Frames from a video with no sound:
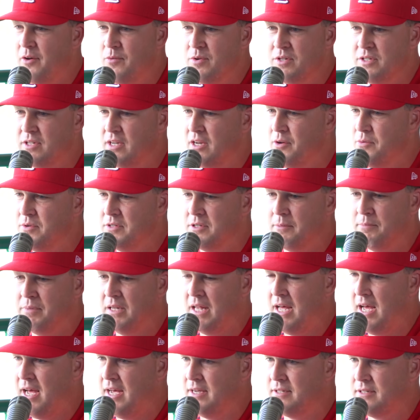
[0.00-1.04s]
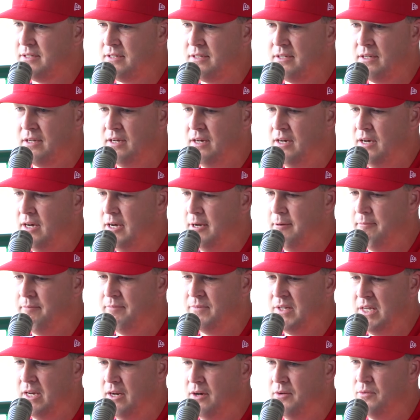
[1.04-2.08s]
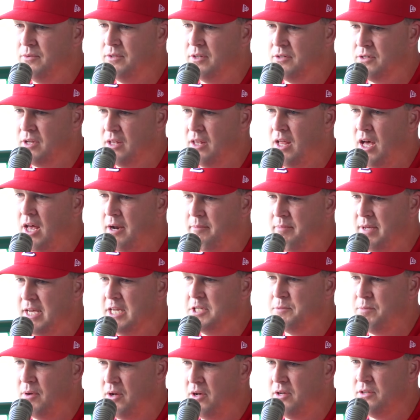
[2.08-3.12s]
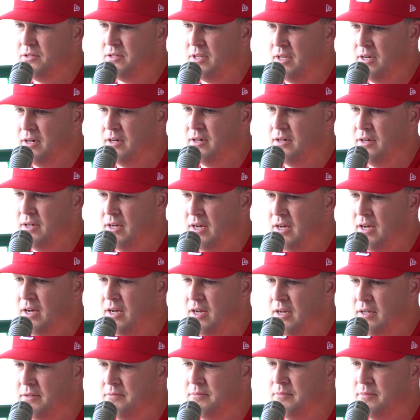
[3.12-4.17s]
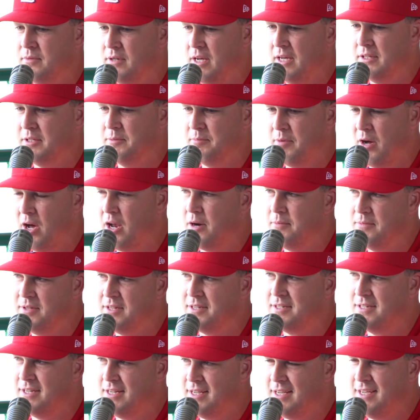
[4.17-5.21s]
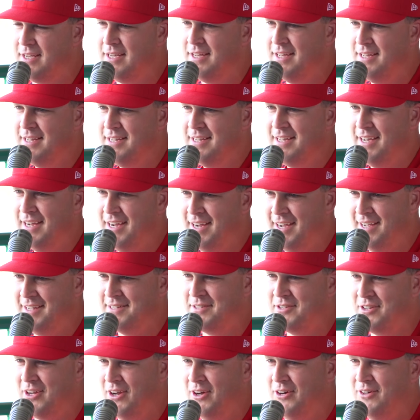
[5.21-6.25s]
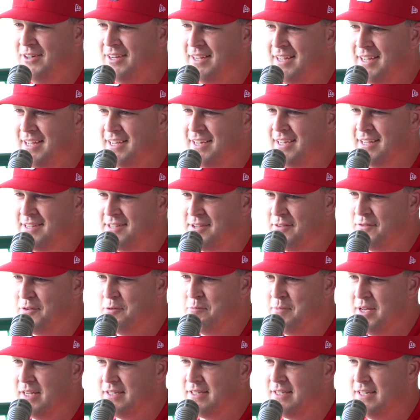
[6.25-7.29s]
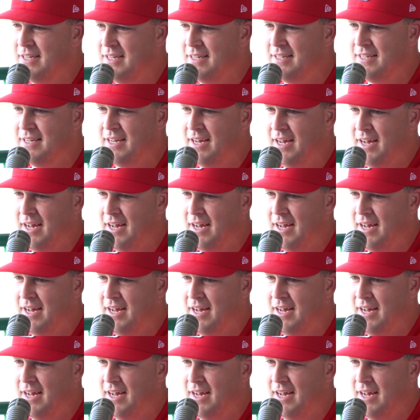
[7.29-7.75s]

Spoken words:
it was a blast. There's a lot of baseballs that are at the bottom of the sea, so because if you missed it,